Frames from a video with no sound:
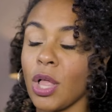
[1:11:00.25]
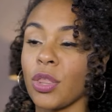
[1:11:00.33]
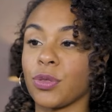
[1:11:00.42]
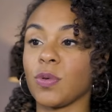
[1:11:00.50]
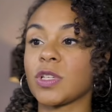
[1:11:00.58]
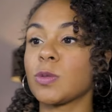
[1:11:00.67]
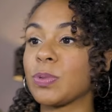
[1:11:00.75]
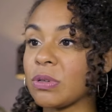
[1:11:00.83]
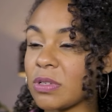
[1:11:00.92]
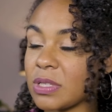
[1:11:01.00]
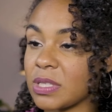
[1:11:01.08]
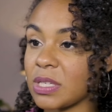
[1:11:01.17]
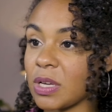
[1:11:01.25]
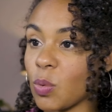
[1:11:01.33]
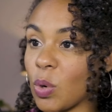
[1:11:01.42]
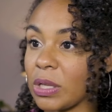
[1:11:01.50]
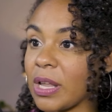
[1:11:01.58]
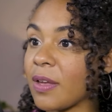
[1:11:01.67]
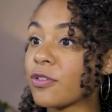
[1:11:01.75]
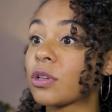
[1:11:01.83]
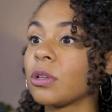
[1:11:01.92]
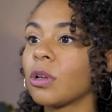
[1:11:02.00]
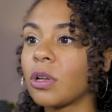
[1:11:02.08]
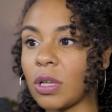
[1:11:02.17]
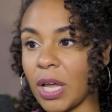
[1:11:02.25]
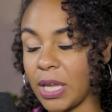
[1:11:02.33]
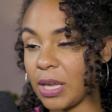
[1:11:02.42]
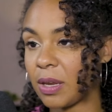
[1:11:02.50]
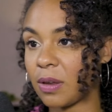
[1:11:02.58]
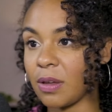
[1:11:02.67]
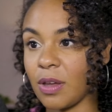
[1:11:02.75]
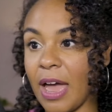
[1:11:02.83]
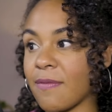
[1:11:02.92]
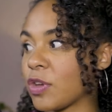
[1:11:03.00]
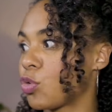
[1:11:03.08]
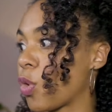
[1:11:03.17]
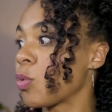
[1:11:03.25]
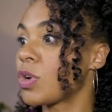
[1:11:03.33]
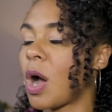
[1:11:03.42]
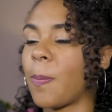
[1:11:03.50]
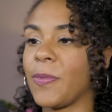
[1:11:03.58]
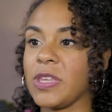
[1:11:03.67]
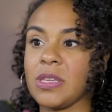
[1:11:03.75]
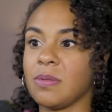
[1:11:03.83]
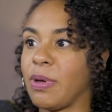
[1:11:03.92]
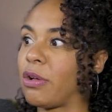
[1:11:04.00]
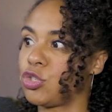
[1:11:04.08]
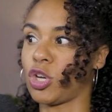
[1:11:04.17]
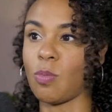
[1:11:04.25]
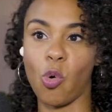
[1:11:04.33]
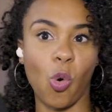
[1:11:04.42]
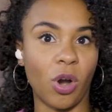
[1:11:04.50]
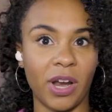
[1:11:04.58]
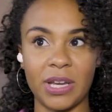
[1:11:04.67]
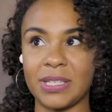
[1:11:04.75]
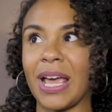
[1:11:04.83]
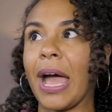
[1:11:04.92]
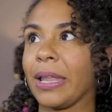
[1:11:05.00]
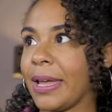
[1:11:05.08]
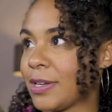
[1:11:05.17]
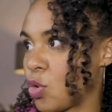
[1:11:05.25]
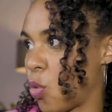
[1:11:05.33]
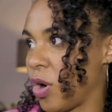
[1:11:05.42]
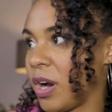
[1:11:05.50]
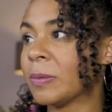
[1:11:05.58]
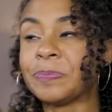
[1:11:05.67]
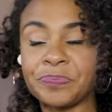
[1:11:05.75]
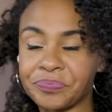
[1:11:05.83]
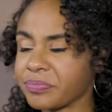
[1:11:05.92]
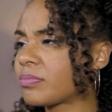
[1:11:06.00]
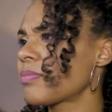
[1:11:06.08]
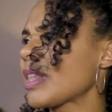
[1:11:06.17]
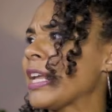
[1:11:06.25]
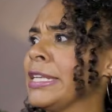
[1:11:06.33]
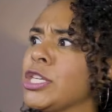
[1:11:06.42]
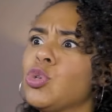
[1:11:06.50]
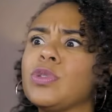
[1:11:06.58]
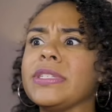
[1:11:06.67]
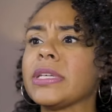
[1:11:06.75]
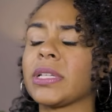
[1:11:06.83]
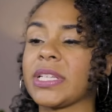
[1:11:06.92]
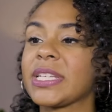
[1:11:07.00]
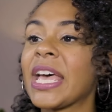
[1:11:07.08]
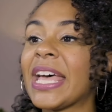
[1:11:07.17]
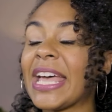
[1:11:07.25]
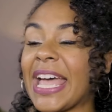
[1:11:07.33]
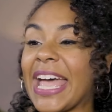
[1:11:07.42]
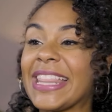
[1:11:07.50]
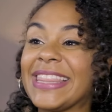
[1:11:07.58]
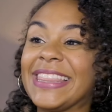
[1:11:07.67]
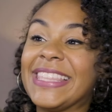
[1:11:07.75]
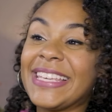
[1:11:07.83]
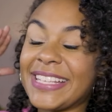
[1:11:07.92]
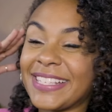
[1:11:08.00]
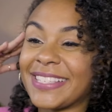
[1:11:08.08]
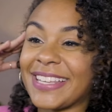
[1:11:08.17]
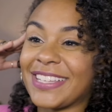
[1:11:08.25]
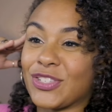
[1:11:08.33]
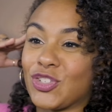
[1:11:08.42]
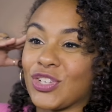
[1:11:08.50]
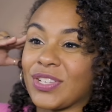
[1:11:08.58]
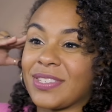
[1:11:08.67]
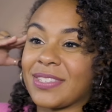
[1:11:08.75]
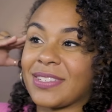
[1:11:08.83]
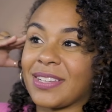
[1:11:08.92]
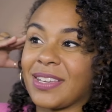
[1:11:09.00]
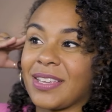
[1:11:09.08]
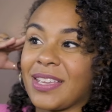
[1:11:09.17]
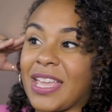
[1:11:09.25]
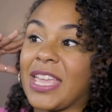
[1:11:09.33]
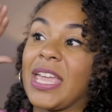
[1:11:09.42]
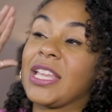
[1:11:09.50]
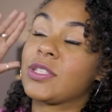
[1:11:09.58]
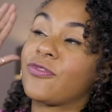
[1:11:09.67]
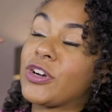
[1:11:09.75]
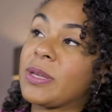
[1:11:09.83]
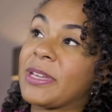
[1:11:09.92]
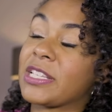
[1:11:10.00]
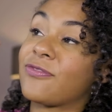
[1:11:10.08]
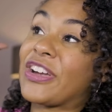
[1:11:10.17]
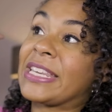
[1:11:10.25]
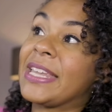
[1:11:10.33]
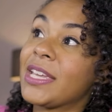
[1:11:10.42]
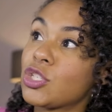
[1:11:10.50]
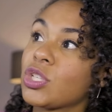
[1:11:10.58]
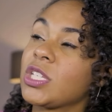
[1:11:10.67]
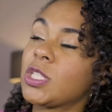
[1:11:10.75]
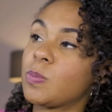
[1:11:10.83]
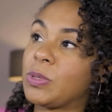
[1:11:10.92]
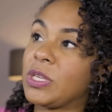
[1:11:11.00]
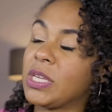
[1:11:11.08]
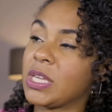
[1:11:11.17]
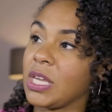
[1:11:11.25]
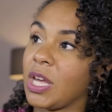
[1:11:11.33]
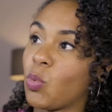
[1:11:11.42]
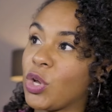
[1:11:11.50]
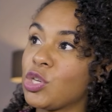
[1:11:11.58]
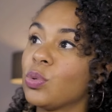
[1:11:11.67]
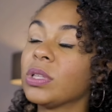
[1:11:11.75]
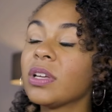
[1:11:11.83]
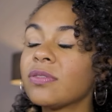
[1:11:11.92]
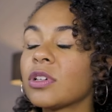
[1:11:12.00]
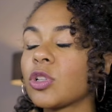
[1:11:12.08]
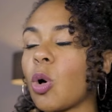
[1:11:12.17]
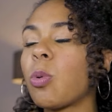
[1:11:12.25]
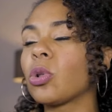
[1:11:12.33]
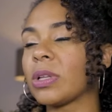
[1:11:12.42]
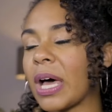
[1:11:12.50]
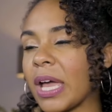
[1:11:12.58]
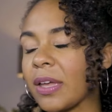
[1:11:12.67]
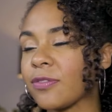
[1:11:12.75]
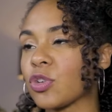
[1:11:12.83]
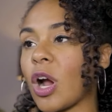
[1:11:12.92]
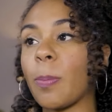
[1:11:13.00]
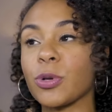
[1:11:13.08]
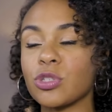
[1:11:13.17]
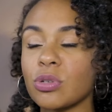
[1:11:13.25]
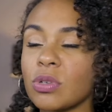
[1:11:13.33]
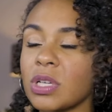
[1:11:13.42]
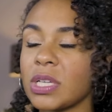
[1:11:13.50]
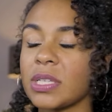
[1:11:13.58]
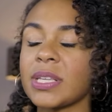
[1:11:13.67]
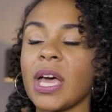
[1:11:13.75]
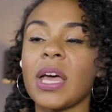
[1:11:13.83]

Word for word: through experiencing what life could look like having grown up in Belgium or in Thailand or in New Zealand. And this is just, it's funny because financially speaking, when you live a global life, your opportunities